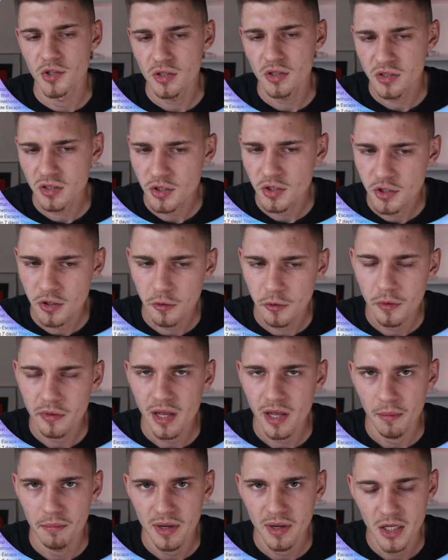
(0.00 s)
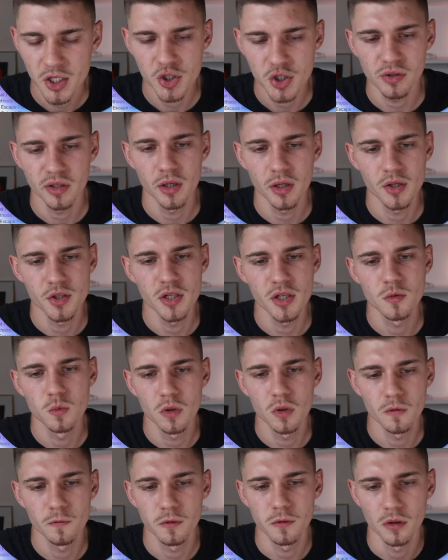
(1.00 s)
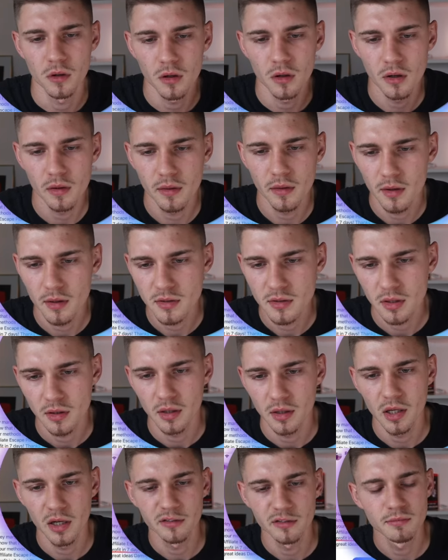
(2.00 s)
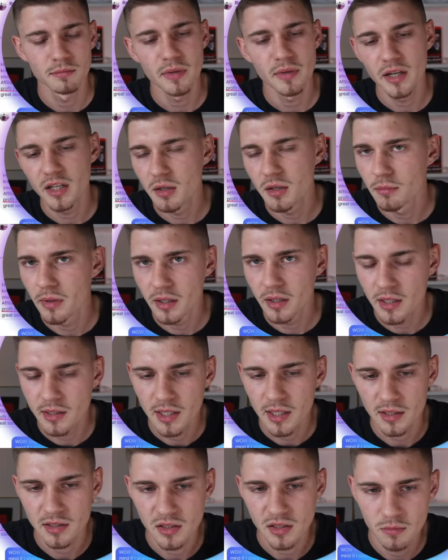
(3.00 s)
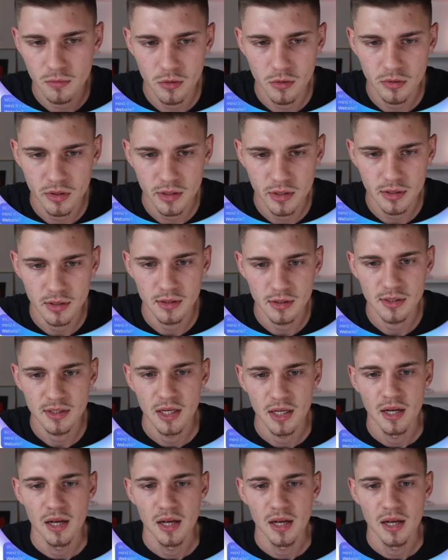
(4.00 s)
just to show you that my strategies work for others, I have many testimonials